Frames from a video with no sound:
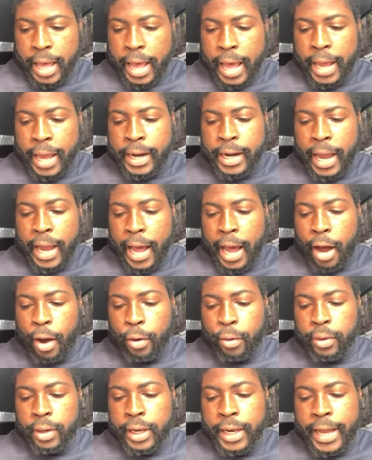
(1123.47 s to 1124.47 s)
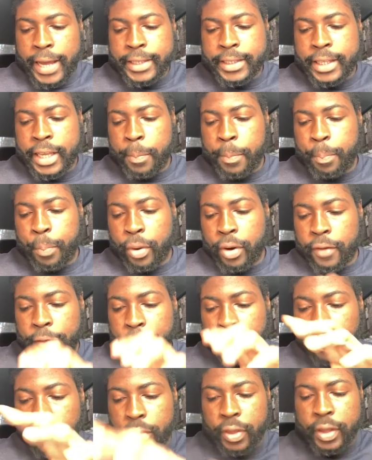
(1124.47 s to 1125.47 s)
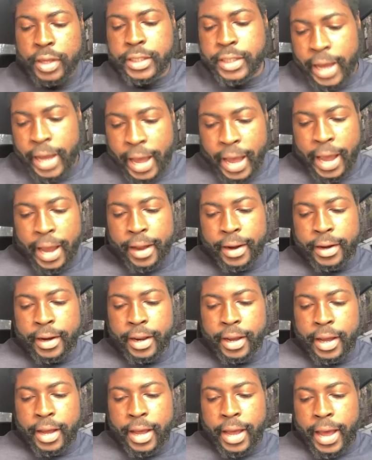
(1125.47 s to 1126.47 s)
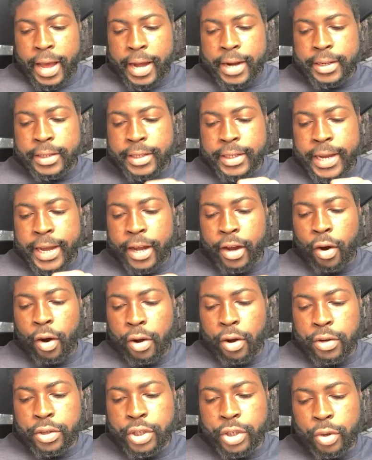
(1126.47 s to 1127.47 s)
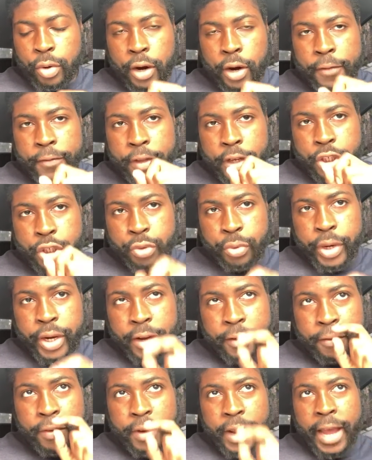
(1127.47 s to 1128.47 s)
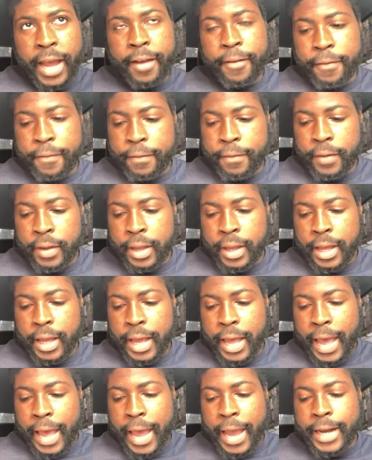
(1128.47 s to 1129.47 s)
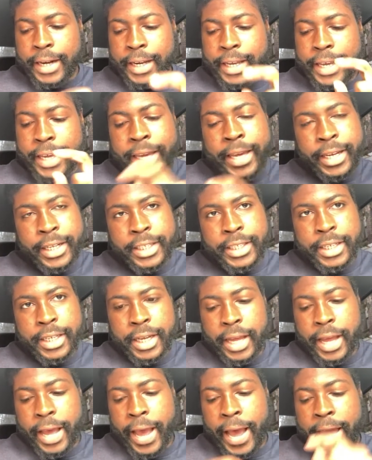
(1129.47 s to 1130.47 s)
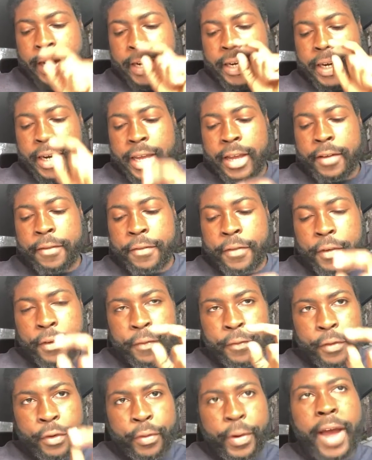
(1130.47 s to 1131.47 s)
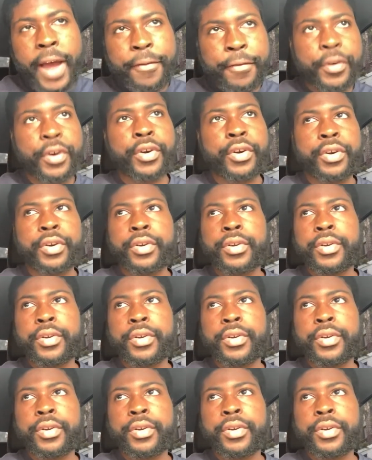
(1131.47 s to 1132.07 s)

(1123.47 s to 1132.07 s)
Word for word: And now, lest he put forth his hand and take also of the tree of life and eat and live forever.